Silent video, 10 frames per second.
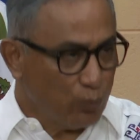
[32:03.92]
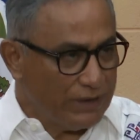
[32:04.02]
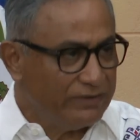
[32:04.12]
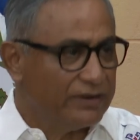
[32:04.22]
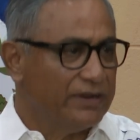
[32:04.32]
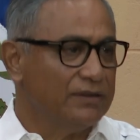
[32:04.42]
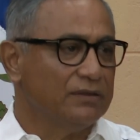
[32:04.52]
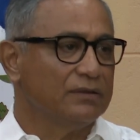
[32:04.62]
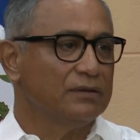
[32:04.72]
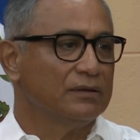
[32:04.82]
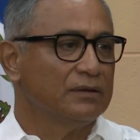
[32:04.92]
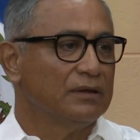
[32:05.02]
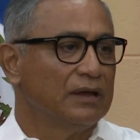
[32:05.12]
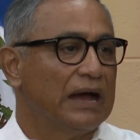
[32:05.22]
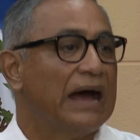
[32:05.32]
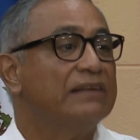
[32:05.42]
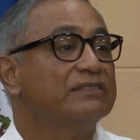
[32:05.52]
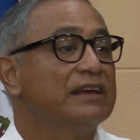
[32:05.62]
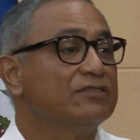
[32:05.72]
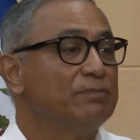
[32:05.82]
once again, as
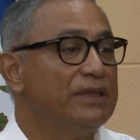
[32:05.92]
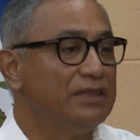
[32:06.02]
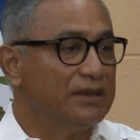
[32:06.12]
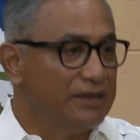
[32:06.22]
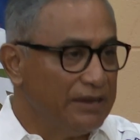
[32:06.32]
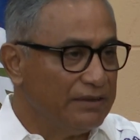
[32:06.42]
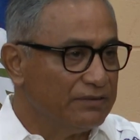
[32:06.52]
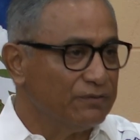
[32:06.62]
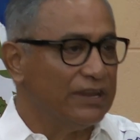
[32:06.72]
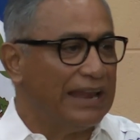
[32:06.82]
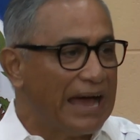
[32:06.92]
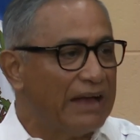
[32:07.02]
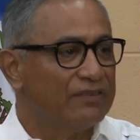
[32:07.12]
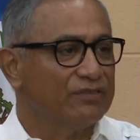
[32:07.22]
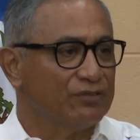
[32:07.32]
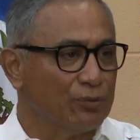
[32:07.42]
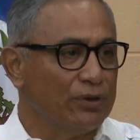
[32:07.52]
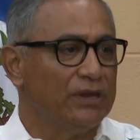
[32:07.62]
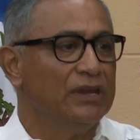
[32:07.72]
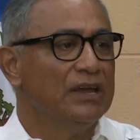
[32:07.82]
has been the case for the last
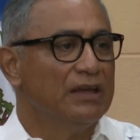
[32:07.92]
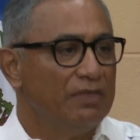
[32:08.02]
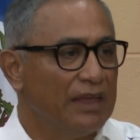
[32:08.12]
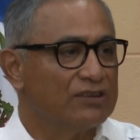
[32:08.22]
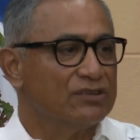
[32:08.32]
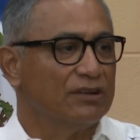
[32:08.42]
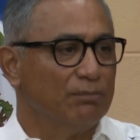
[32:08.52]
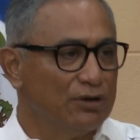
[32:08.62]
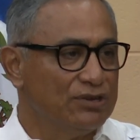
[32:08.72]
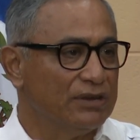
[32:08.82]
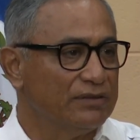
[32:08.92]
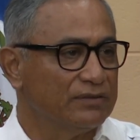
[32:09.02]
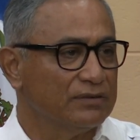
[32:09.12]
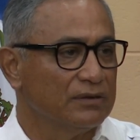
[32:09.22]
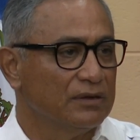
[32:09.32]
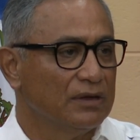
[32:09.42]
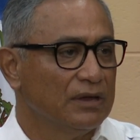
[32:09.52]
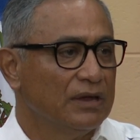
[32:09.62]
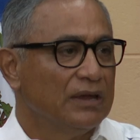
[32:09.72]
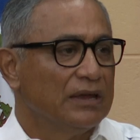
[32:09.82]
3 national budgets,
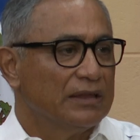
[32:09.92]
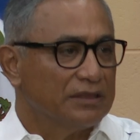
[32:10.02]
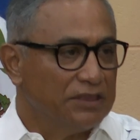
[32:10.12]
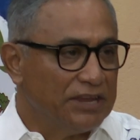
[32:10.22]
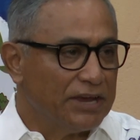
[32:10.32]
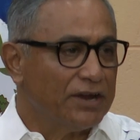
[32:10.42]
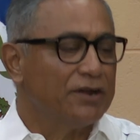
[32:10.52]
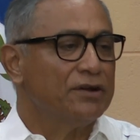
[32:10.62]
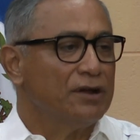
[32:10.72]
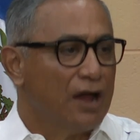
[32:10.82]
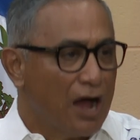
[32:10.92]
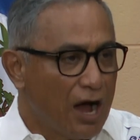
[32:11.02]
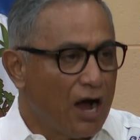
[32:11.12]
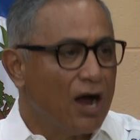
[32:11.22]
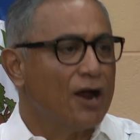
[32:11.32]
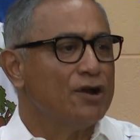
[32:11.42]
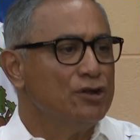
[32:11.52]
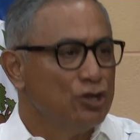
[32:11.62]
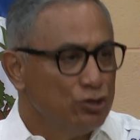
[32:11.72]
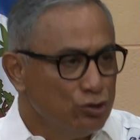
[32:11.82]
there are
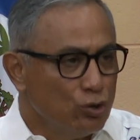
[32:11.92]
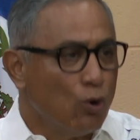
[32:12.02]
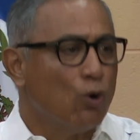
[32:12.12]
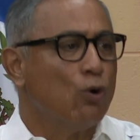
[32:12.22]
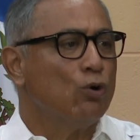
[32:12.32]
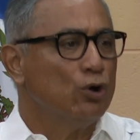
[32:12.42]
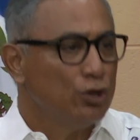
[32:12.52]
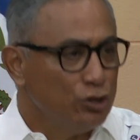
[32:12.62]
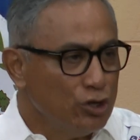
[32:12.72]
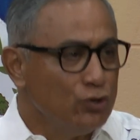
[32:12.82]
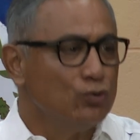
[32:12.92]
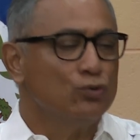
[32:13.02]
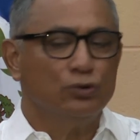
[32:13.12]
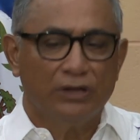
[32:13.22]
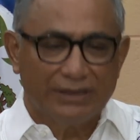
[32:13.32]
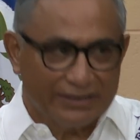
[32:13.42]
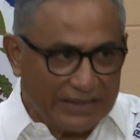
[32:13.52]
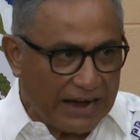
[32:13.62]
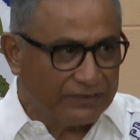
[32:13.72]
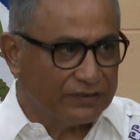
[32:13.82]
no new
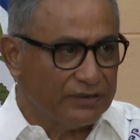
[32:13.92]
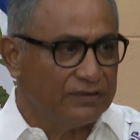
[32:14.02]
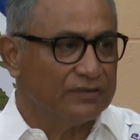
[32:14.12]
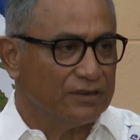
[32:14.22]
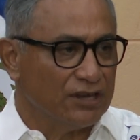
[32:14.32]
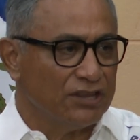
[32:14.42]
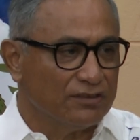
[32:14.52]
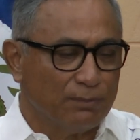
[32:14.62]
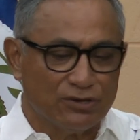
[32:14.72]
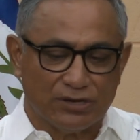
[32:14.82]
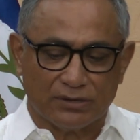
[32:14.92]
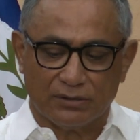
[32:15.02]
taxes in this budget.